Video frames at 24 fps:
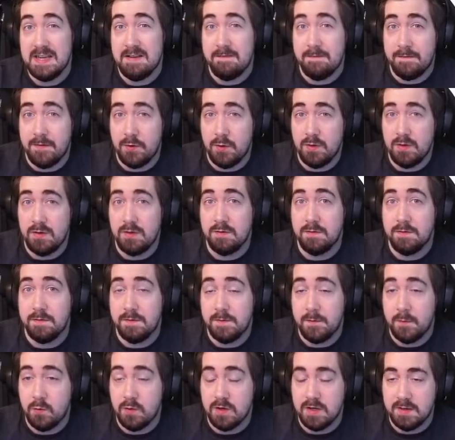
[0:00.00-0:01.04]
further
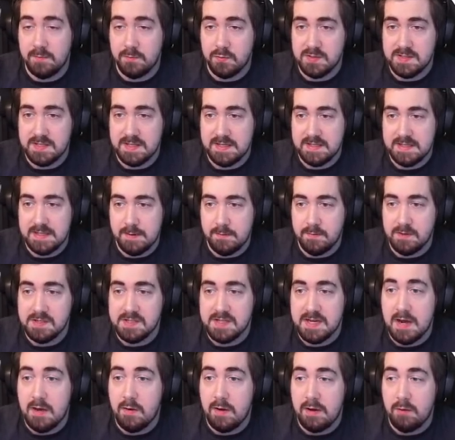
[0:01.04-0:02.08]
40% damage
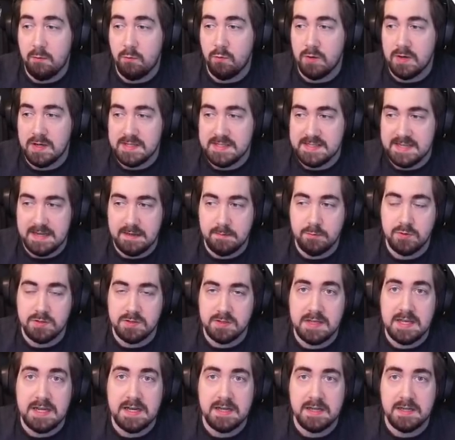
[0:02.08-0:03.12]
now. I was able to
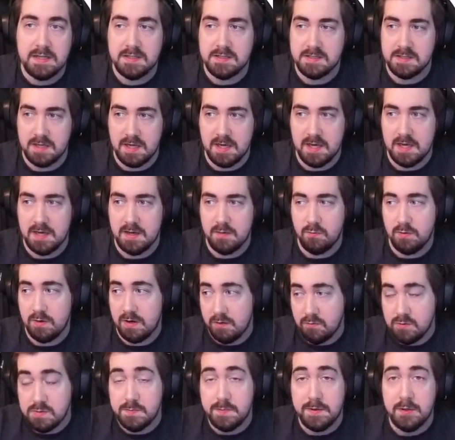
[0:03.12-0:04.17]
get it when I
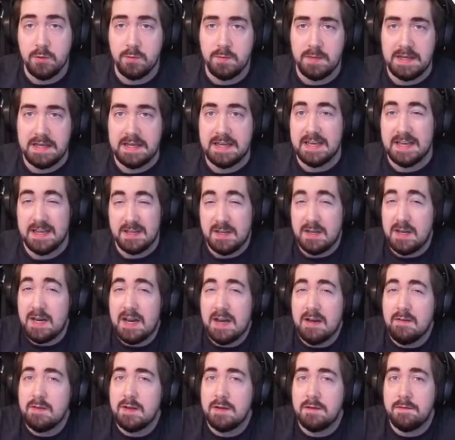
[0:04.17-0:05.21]
was POBing it. It did
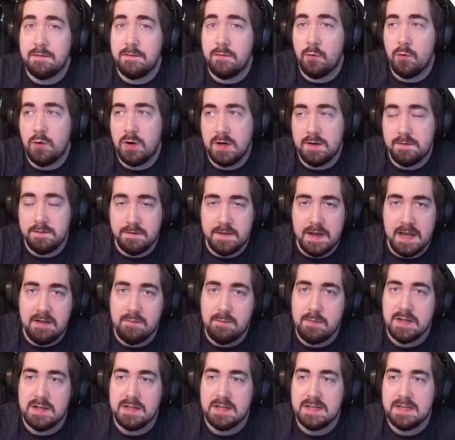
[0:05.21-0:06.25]
have like 4 or 5
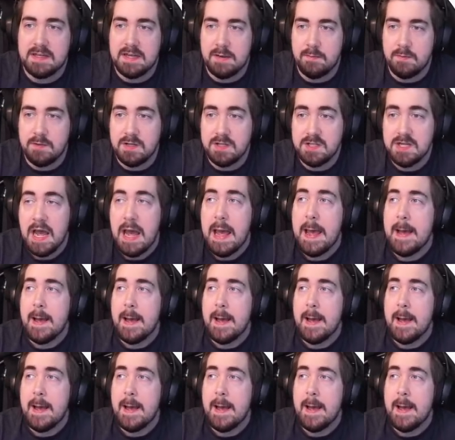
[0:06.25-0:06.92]
million damage.